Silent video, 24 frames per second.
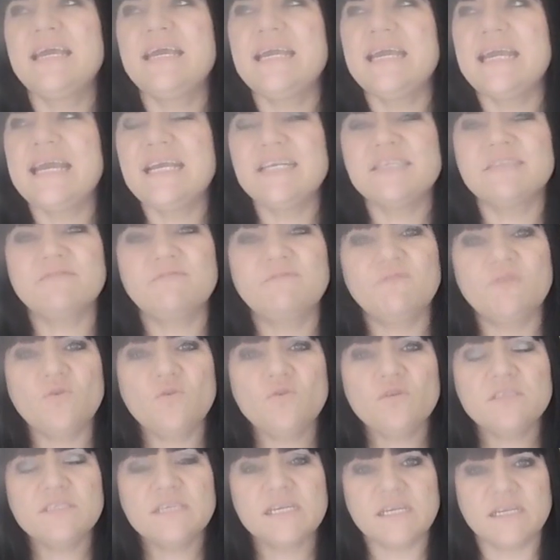it's
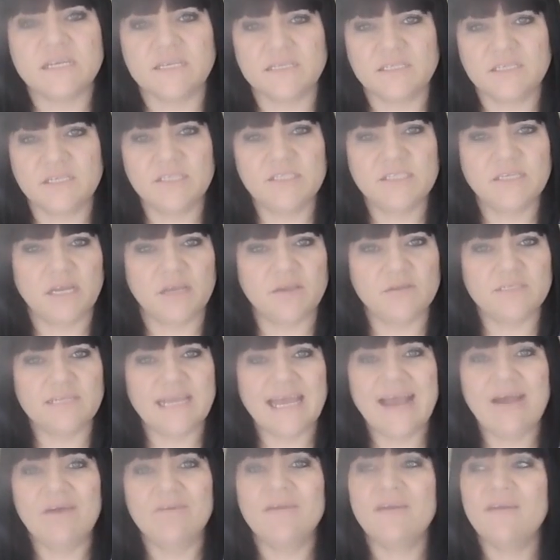forcing us to slow
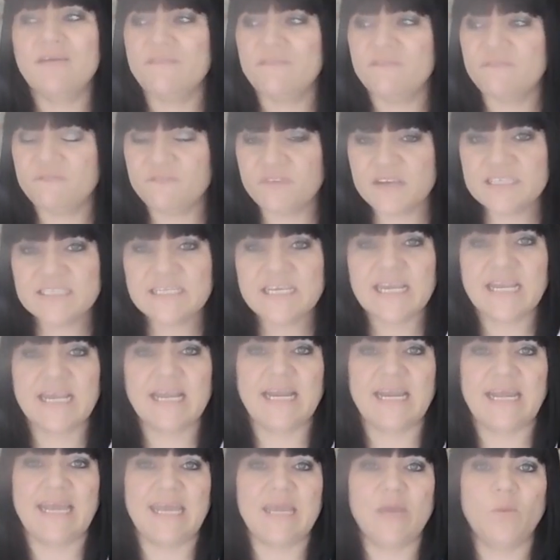down.
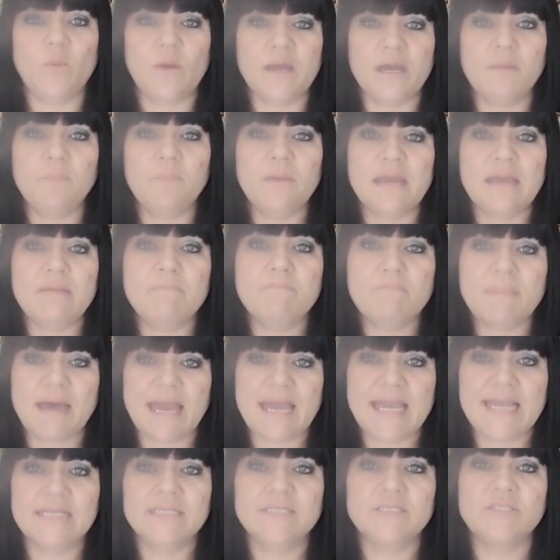Physically, we are being
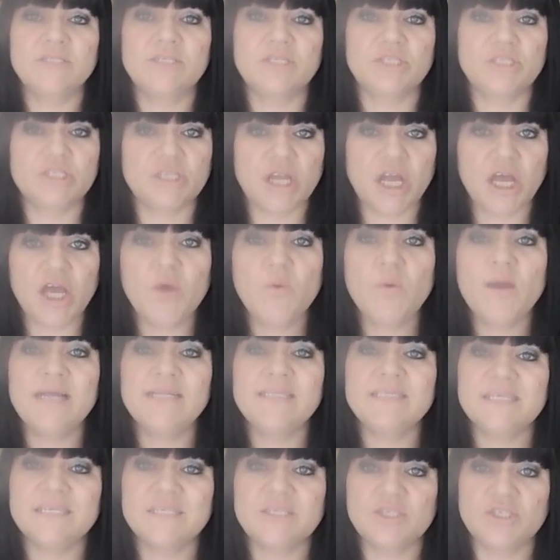made to slow
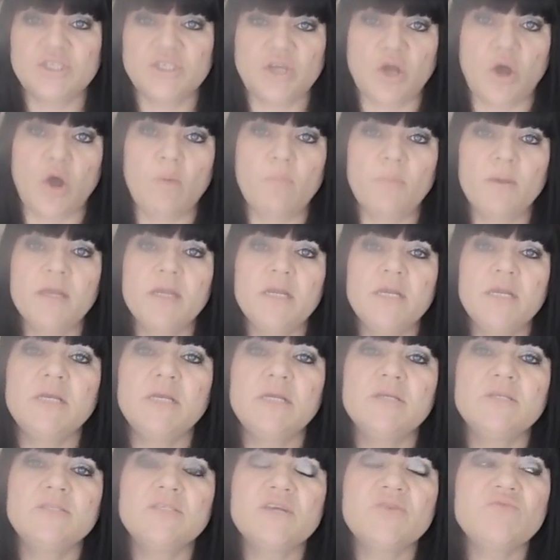and to stop.
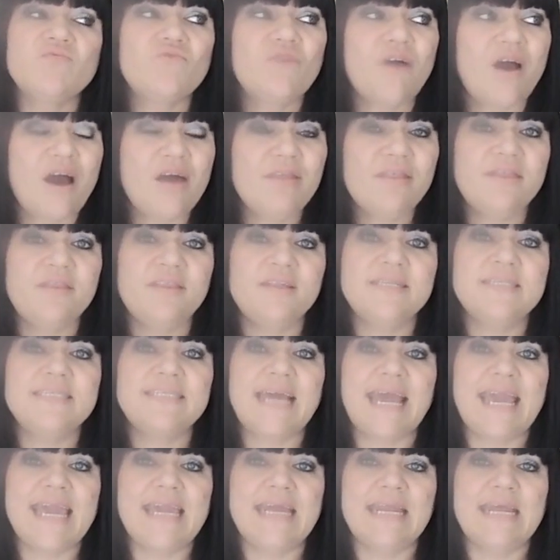So rather than
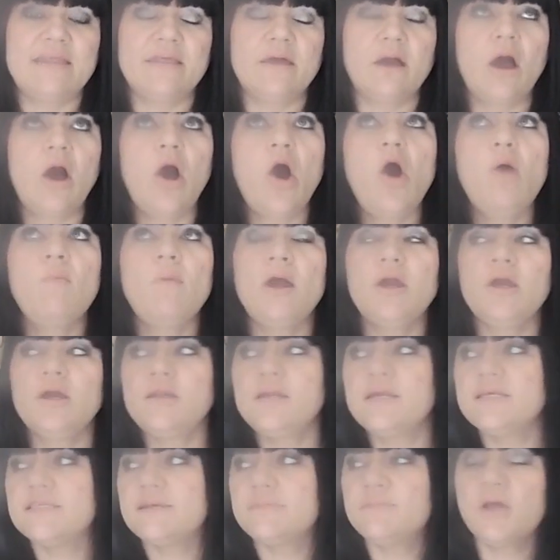taking it that, oh my
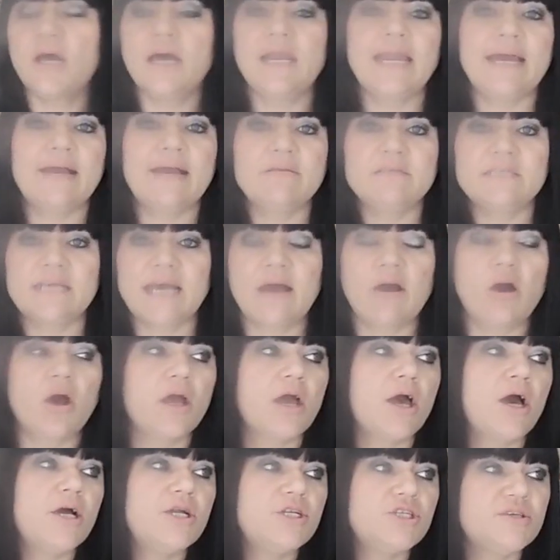goodness, I'm not allowed out, I
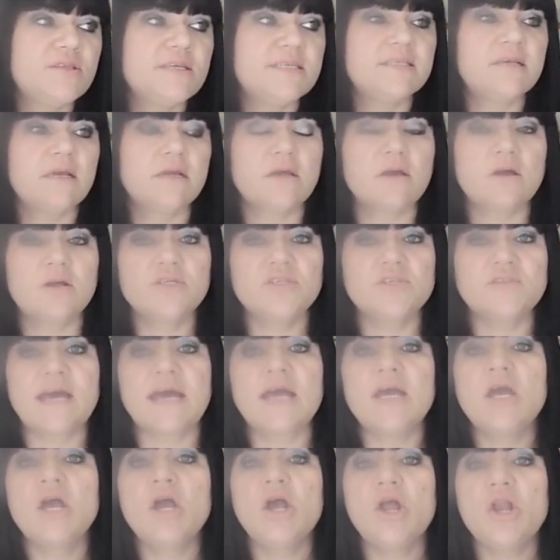can't do this, I can't do that,
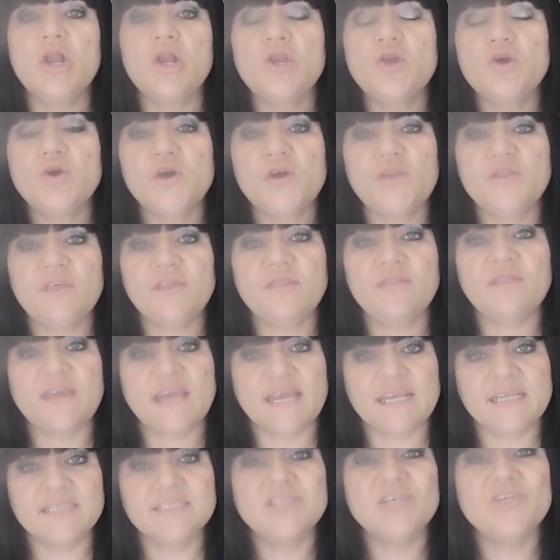look at the
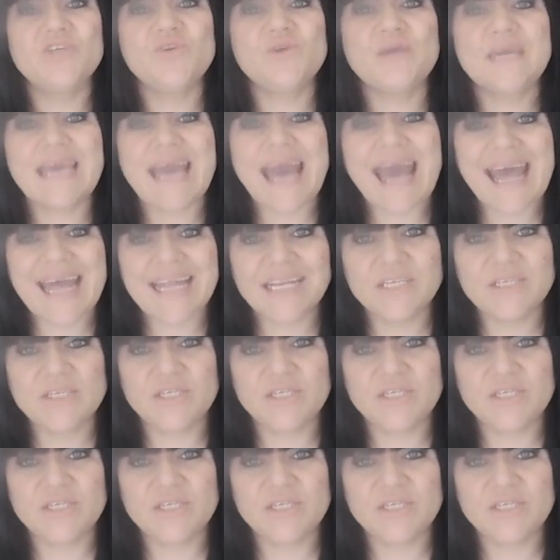things that you can